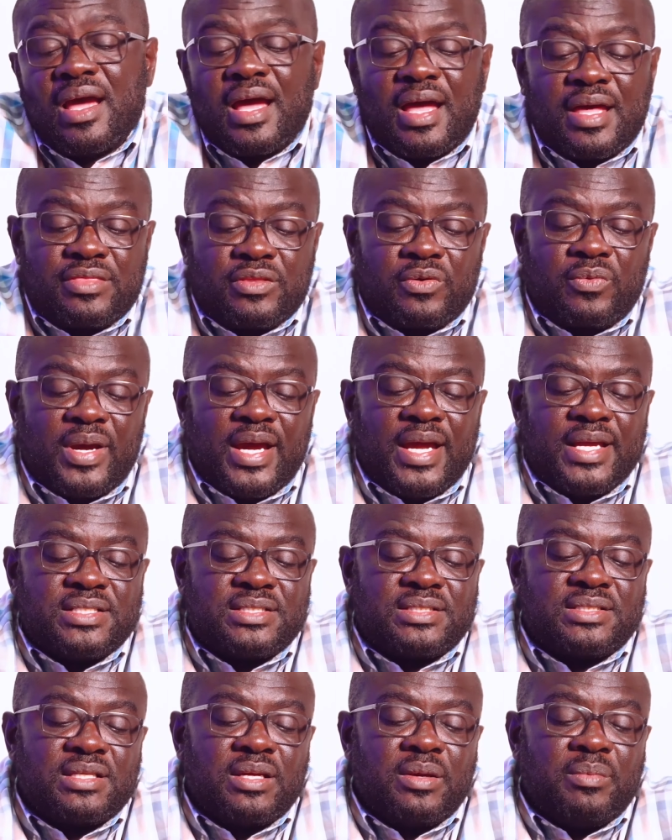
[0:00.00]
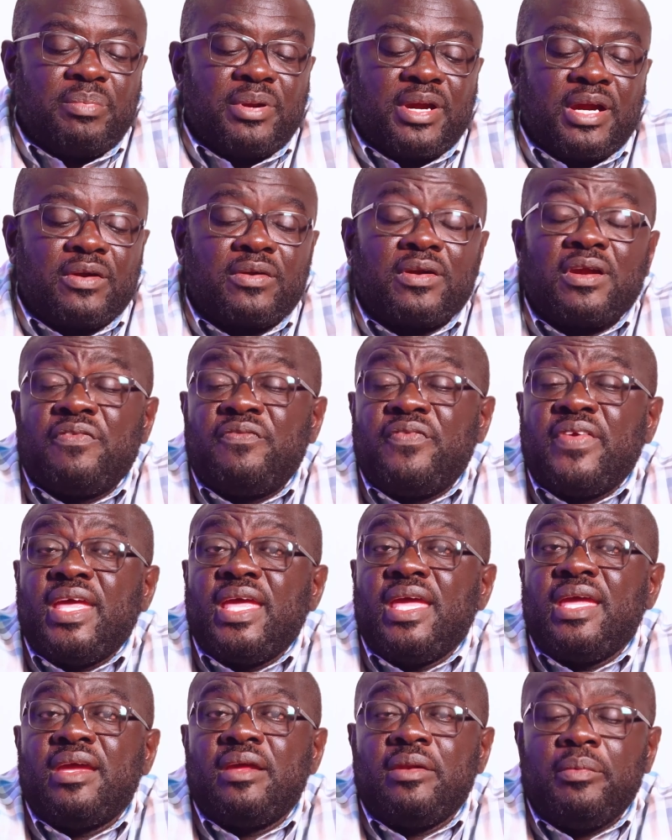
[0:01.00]
Otherwise, paragraph
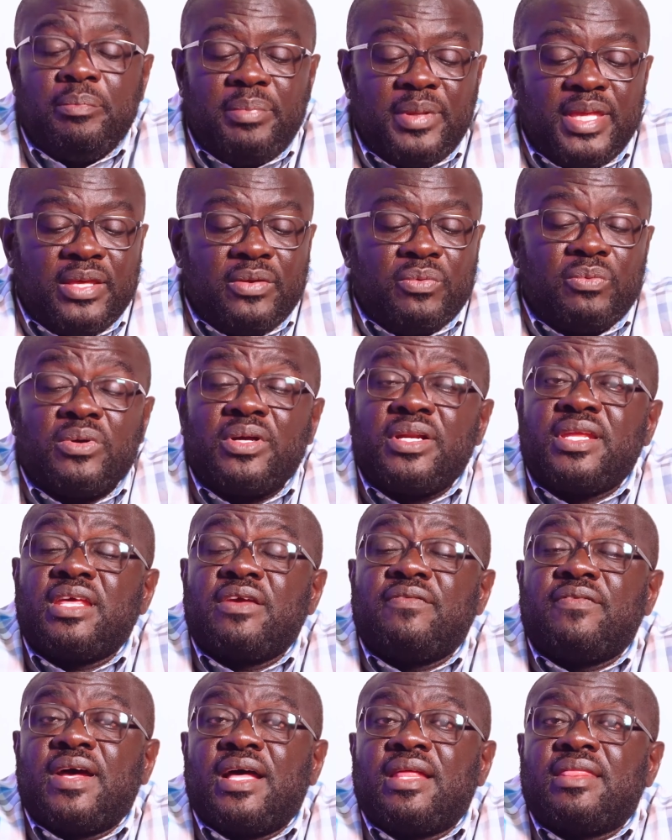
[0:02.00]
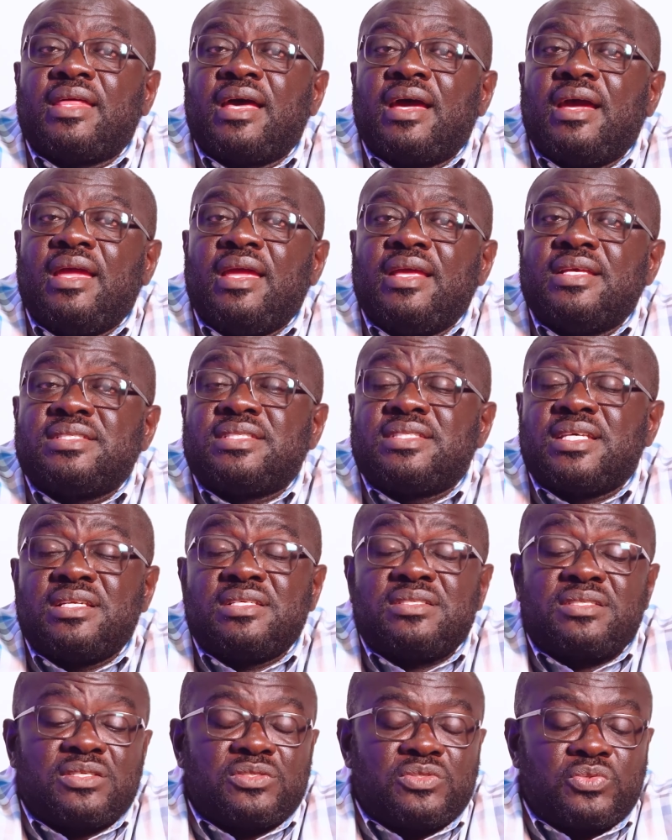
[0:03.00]
A and B would give other
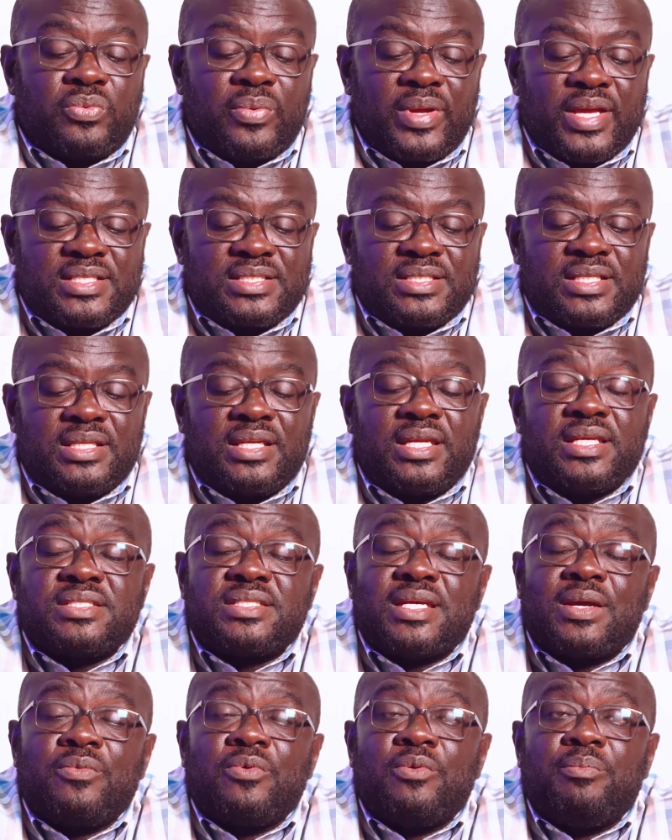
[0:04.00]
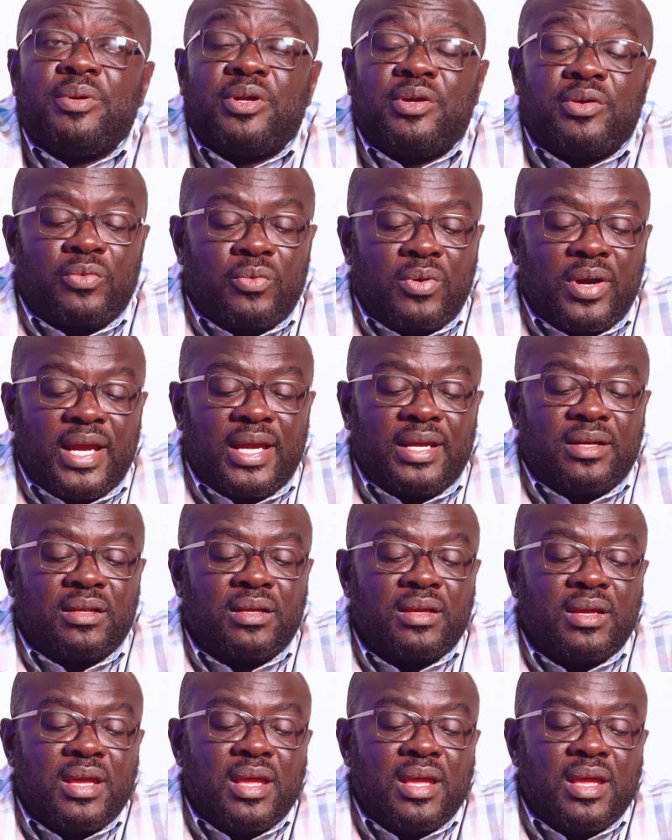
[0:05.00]
instances where signature would be required.